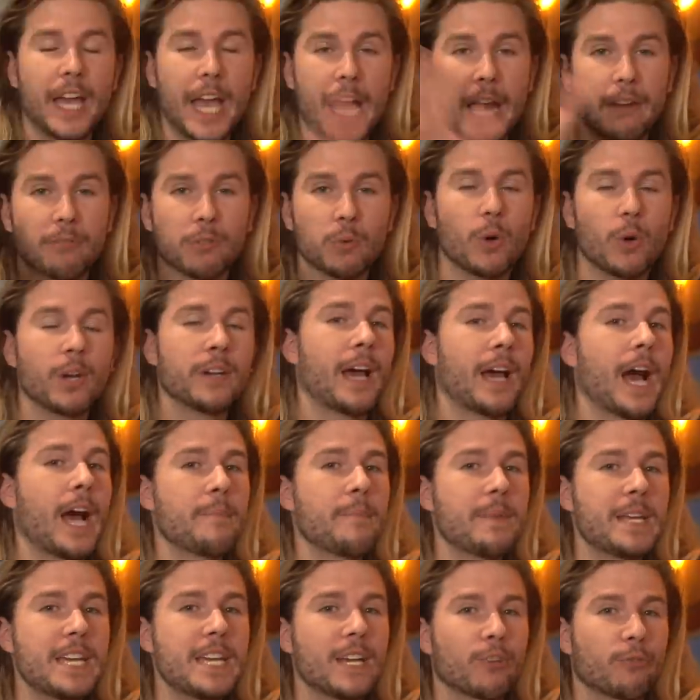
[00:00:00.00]
Hey everyone, I'm
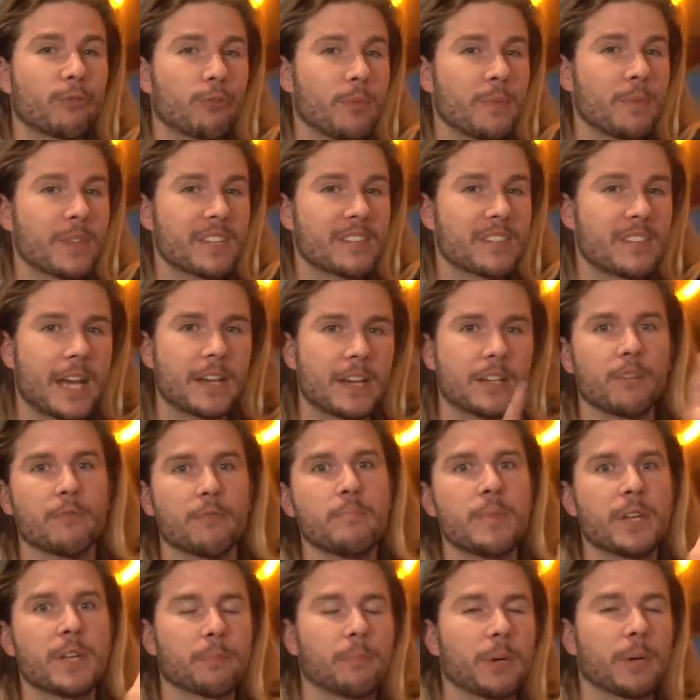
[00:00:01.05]
here from the set of
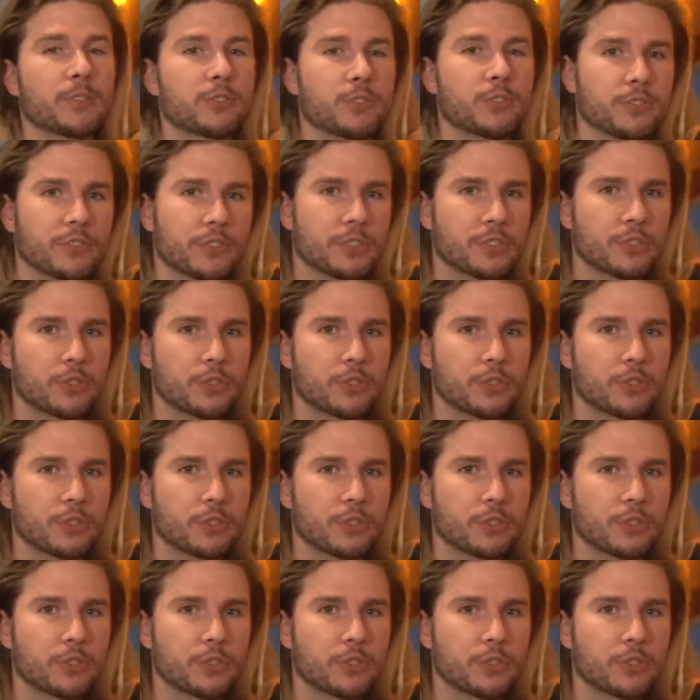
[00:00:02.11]
MythBusters: The